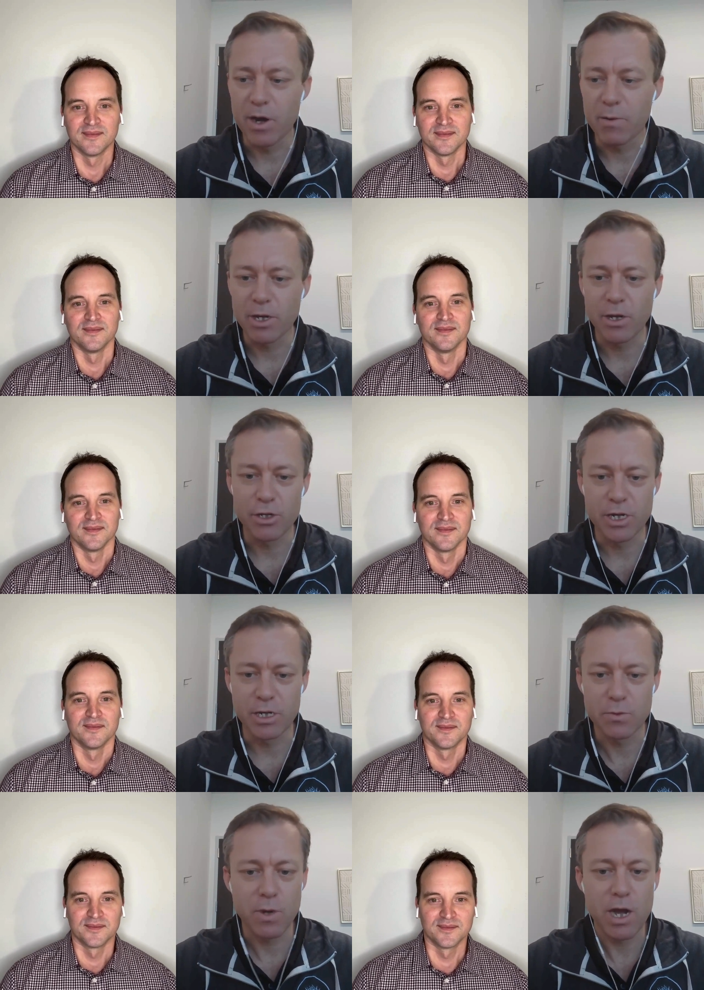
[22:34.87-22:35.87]
Speaker 1: part about coaching
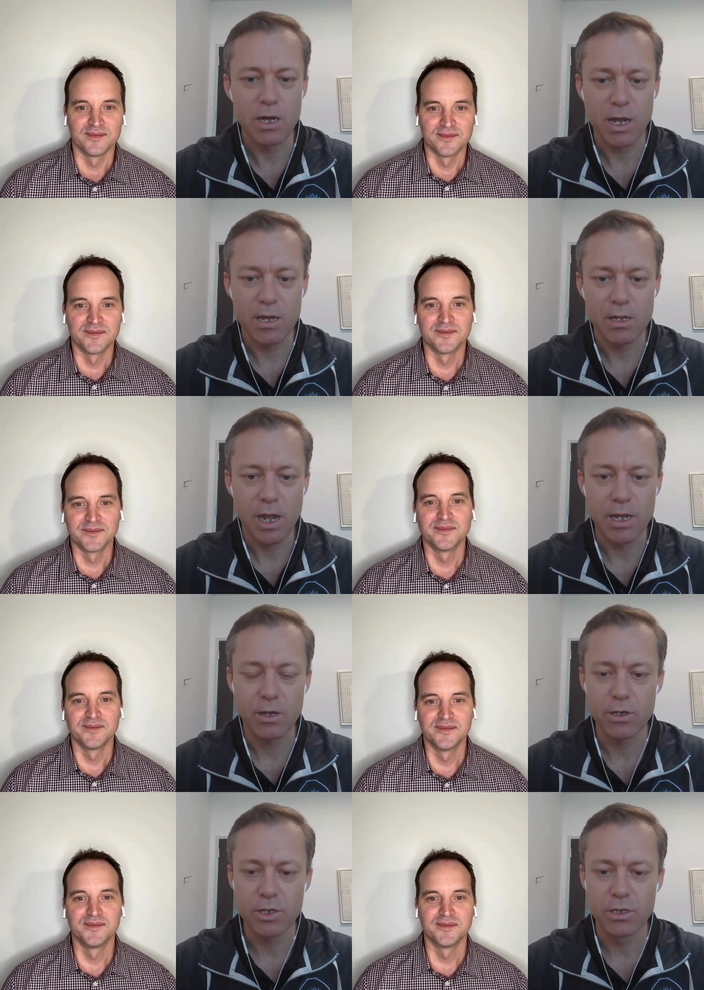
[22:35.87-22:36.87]
as well. I, I
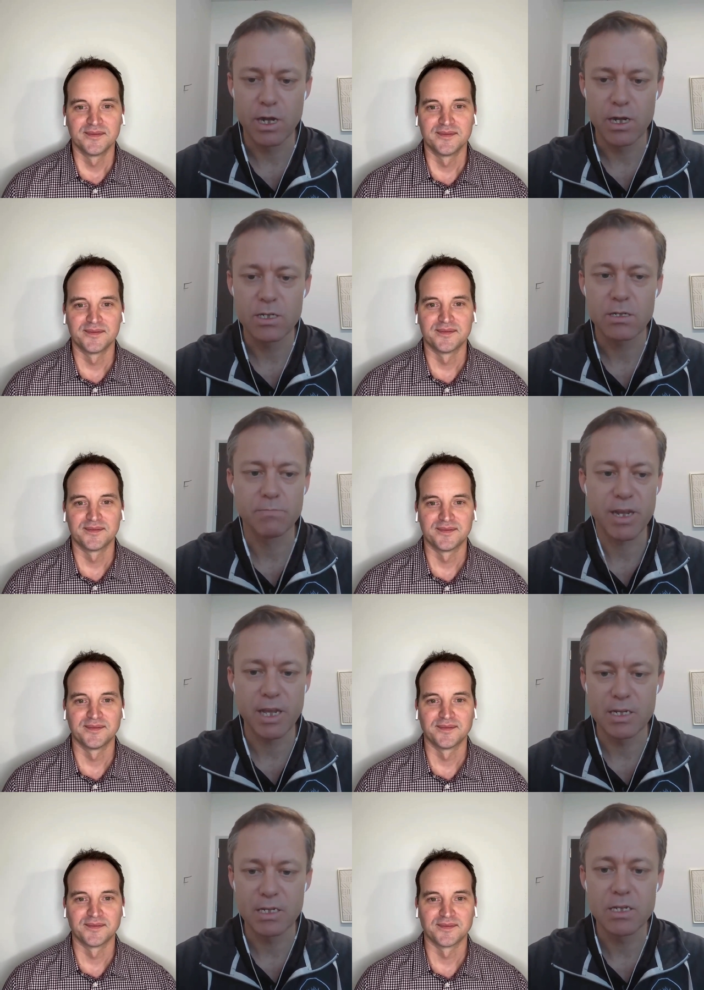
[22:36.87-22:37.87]
coach us uh, my
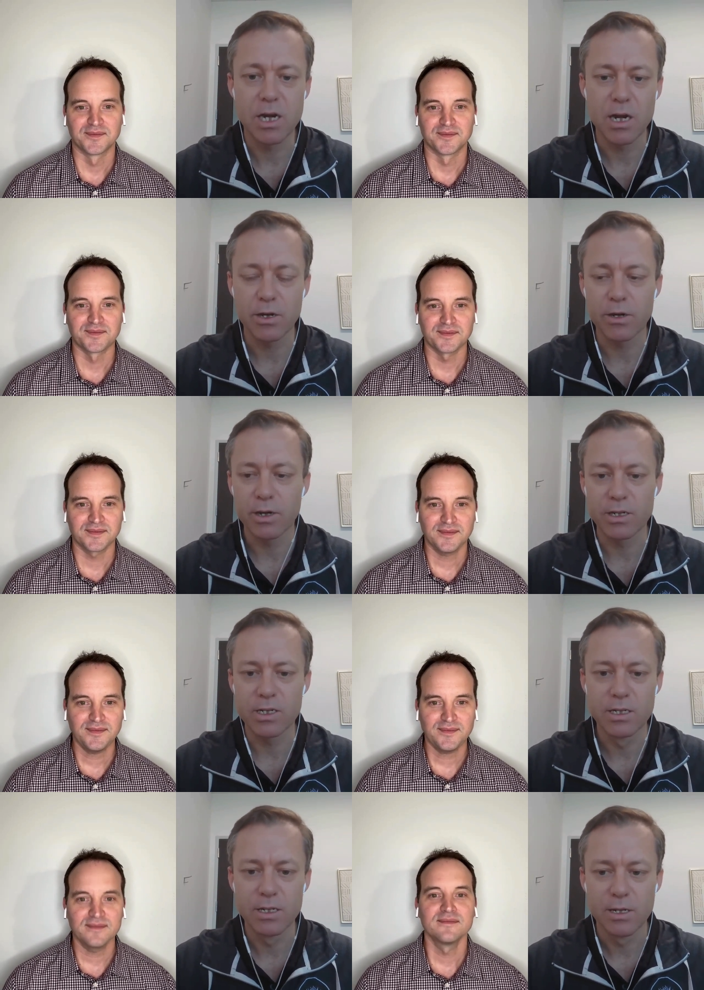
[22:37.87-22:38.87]
kids in soccer,
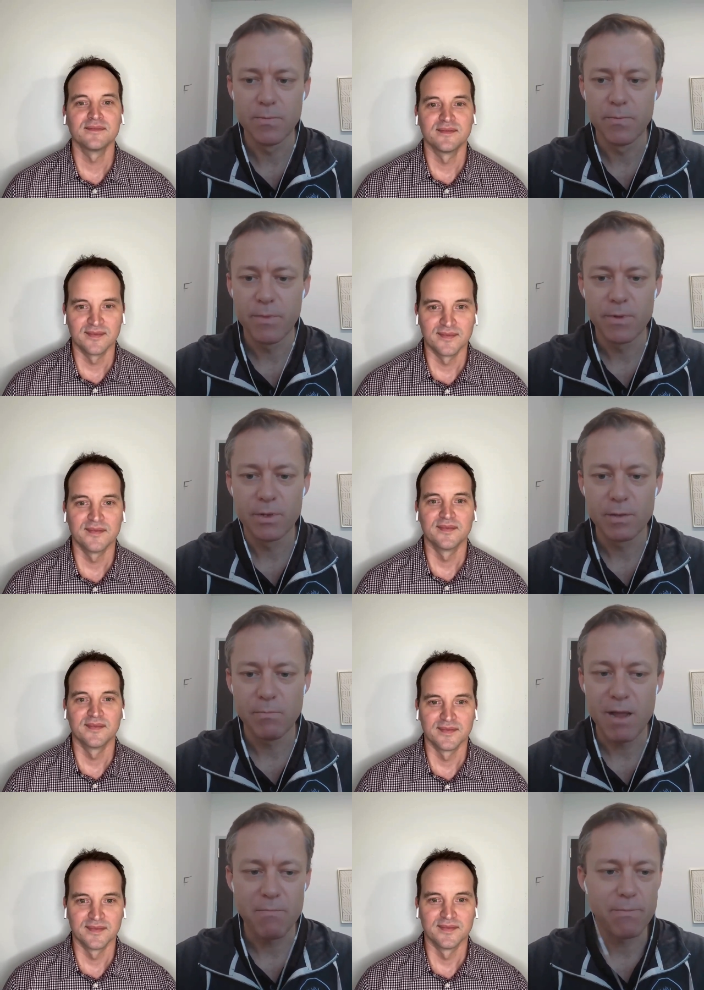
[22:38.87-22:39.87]
and
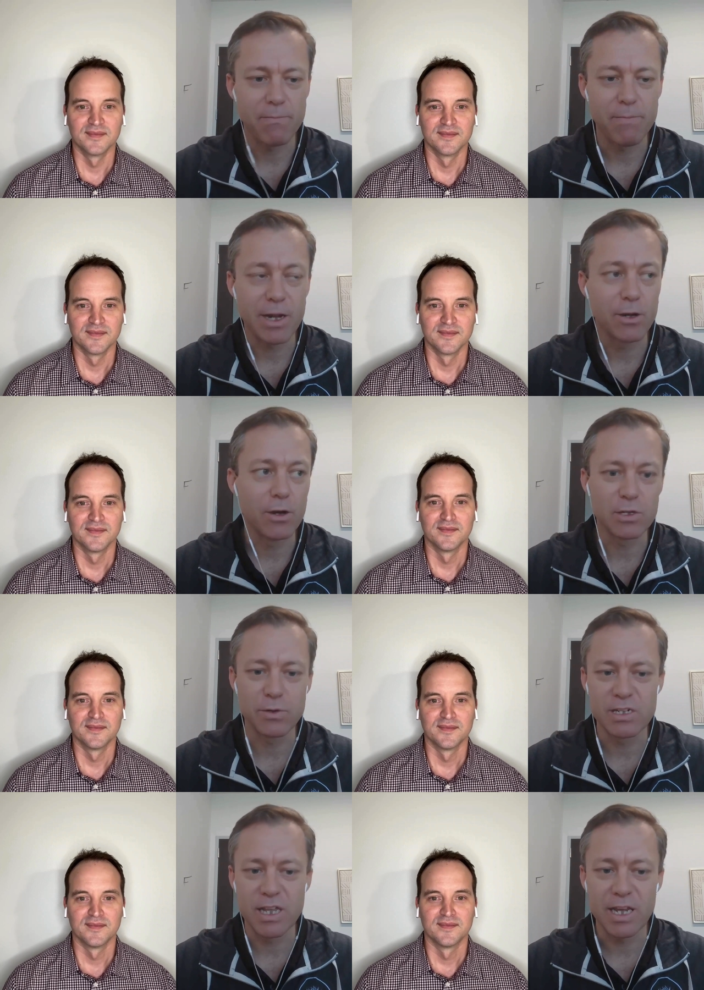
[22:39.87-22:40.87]
my my goal is
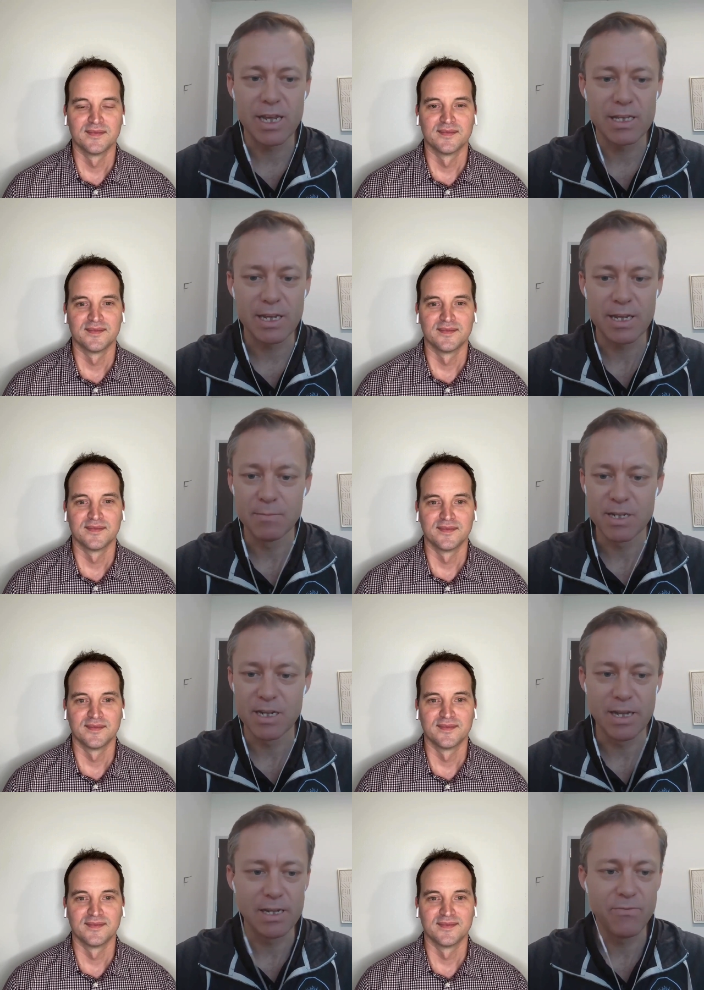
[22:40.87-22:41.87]
always that kid that comes
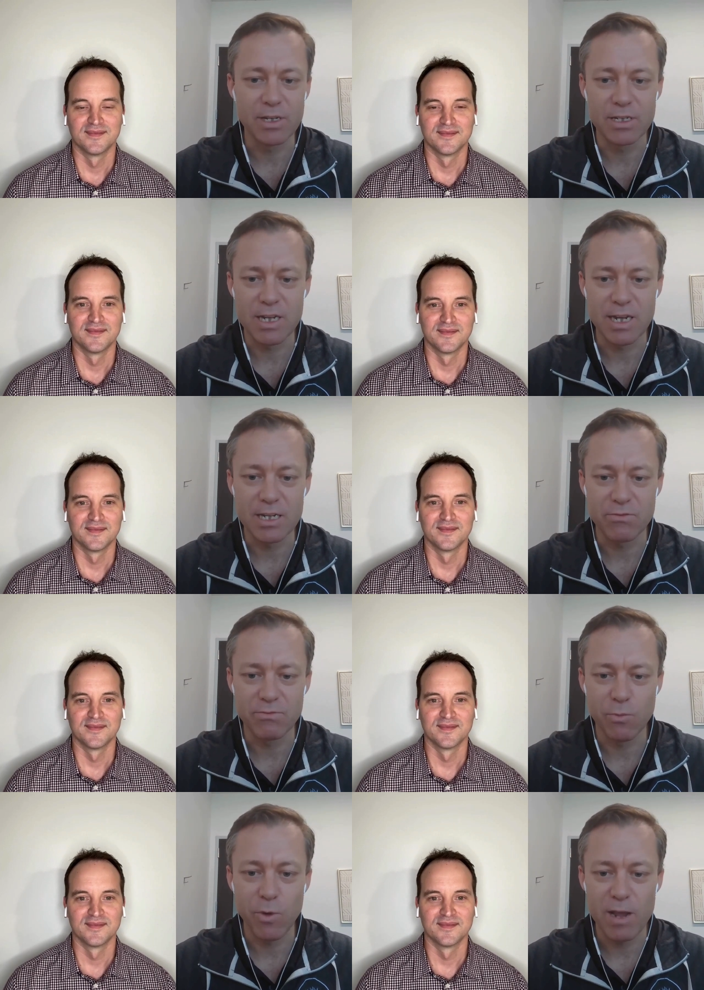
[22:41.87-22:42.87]
in that feels like he's
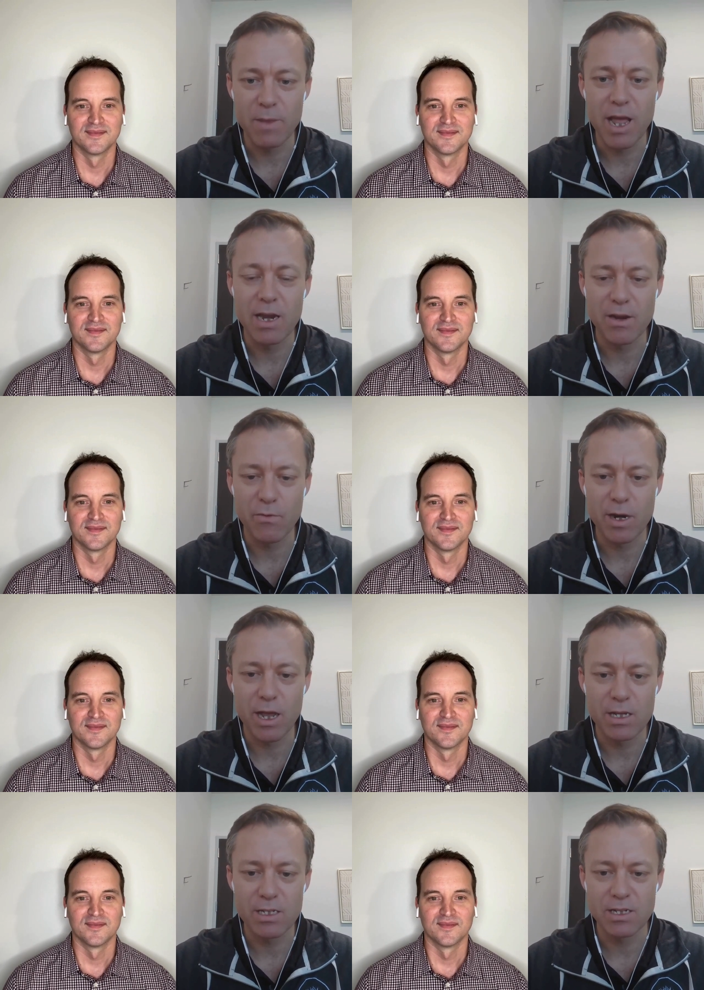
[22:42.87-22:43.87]
way behind everybody
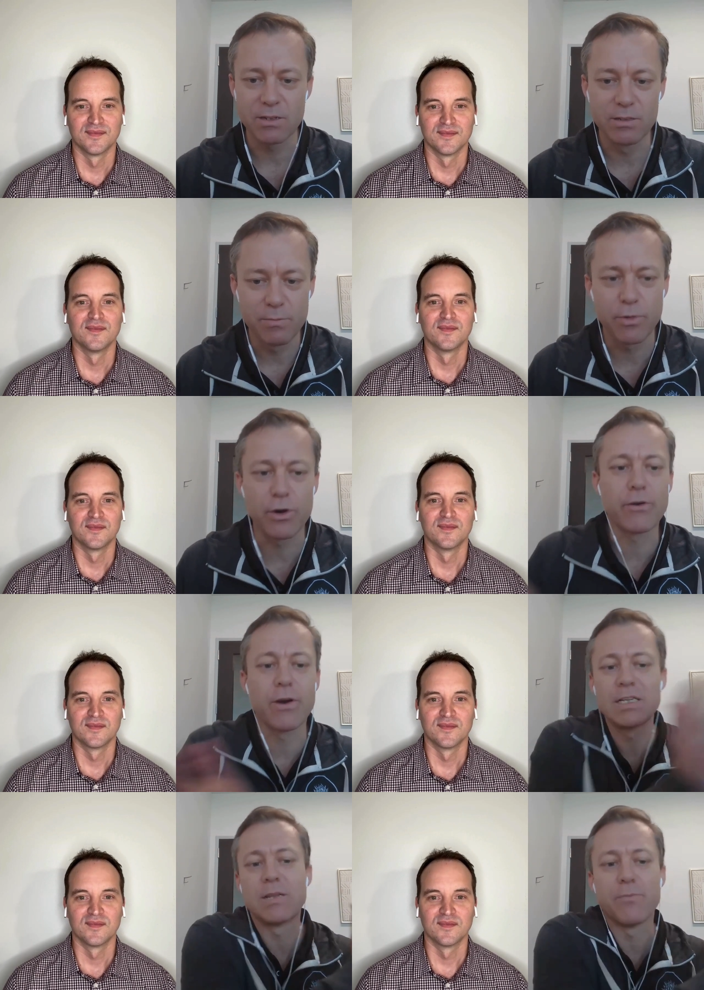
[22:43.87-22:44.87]
else to
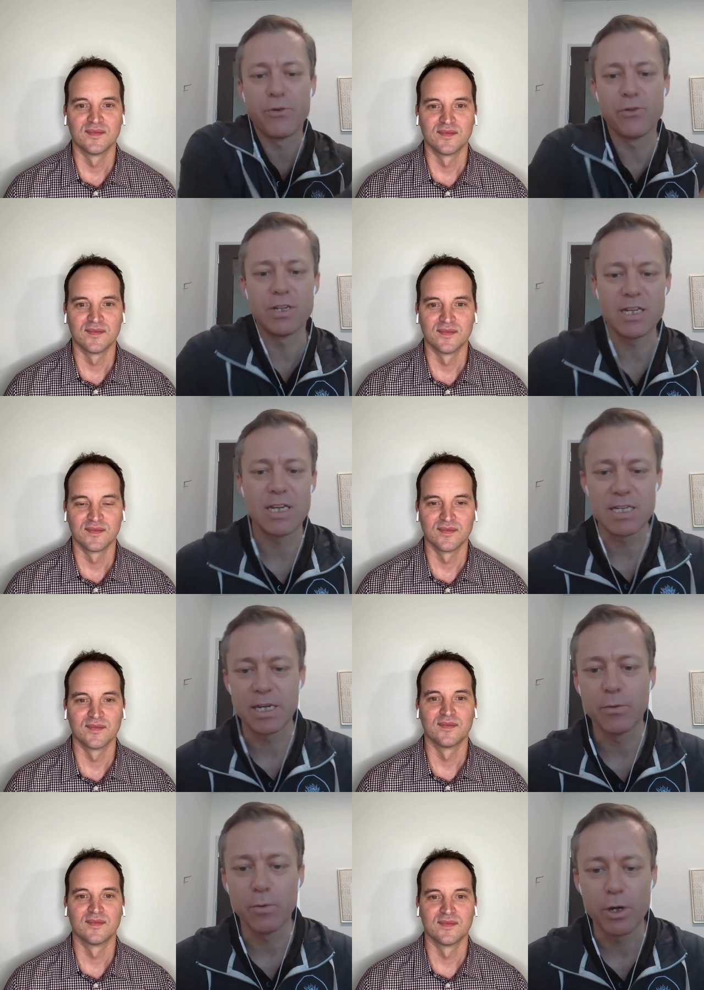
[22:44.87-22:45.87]
progress them through the
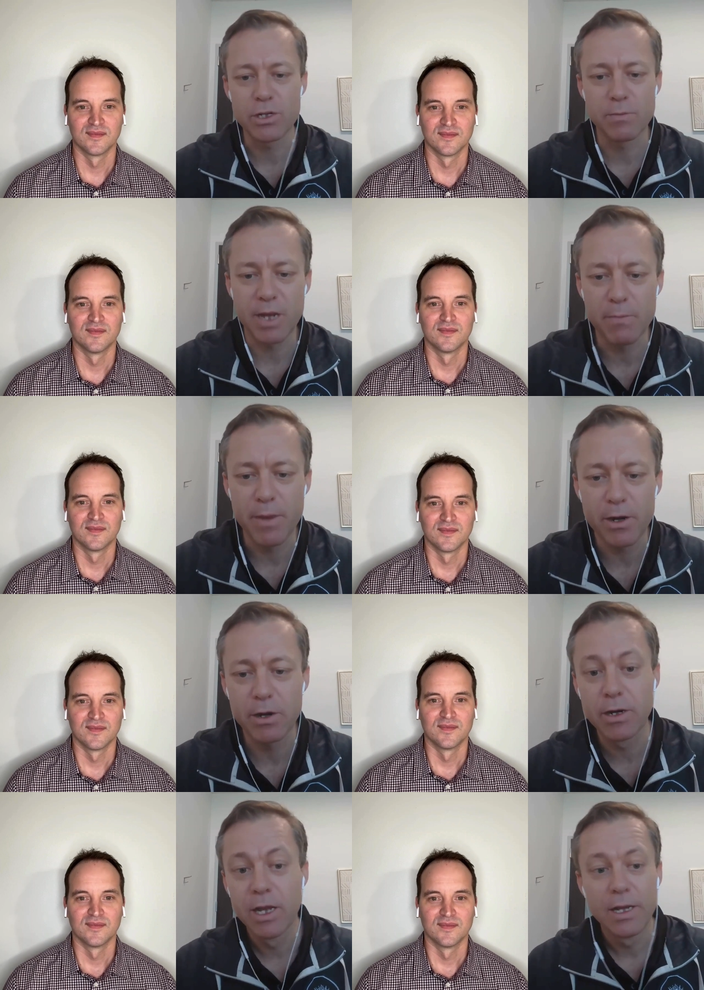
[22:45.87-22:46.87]
season and watch them get
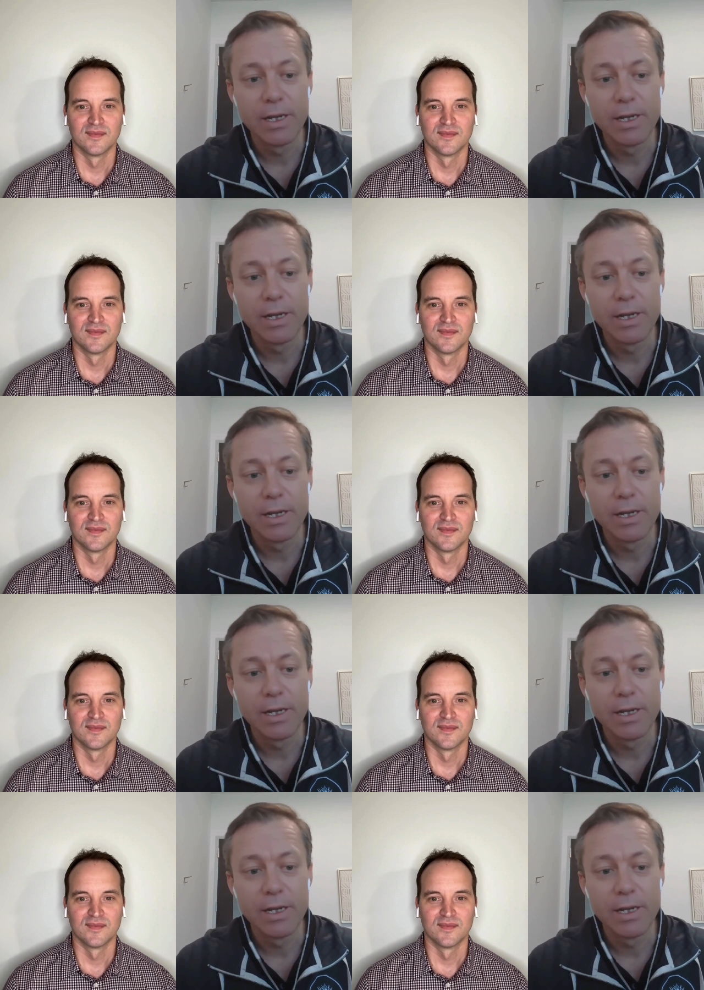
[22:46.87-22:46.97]
better.